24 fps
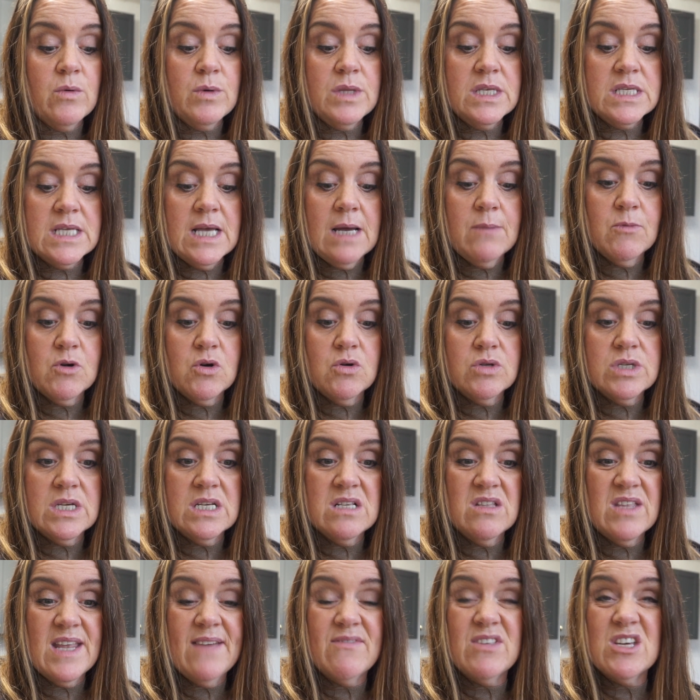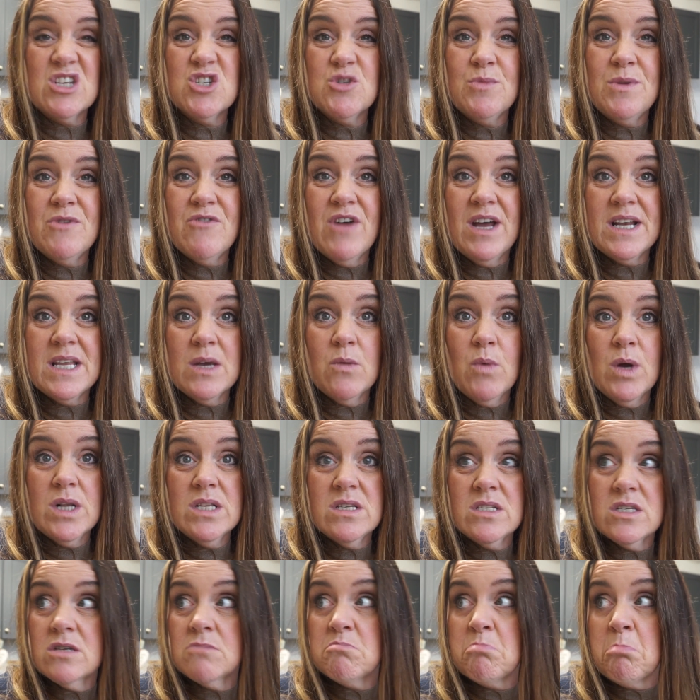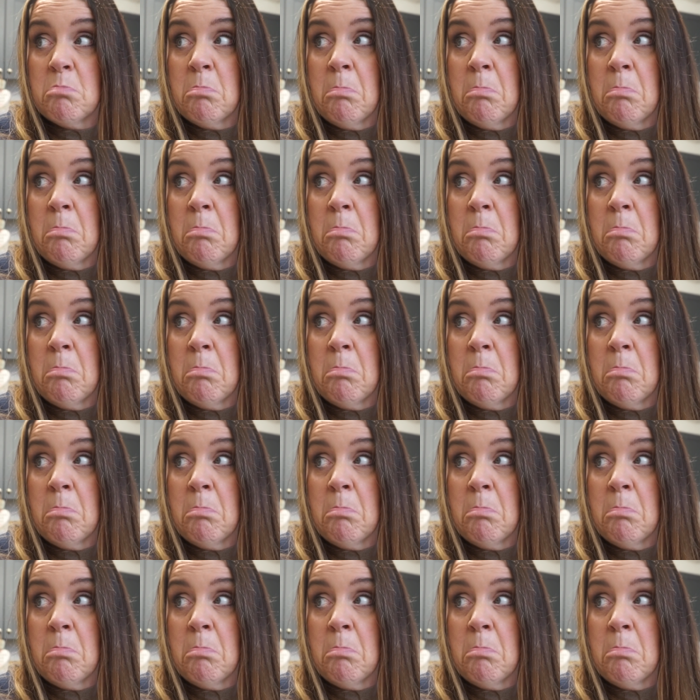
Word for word: When the salmon goes in, then everything should be ready at once.